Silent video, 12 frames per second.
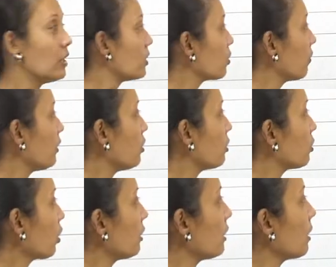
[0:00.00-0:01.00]
So when you're
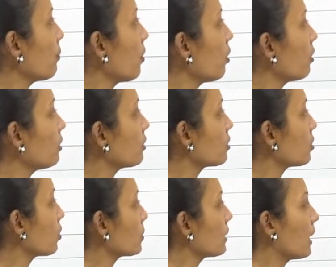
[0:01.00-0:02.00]
joining up all the
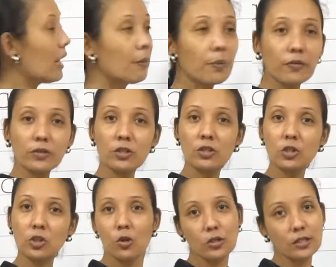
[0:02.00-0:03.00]
strokes, with the help of the
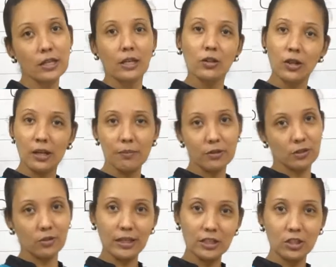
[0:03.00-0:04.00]
strokes, you're able to
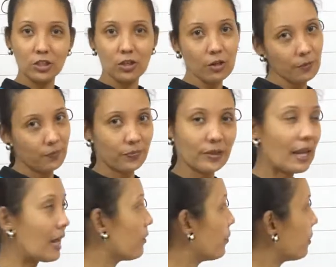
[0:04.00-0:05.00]
write your
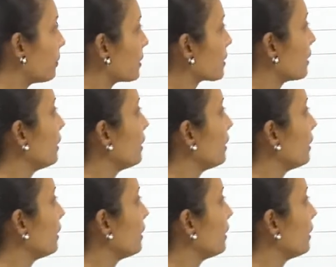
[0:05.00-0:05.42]
alphabets.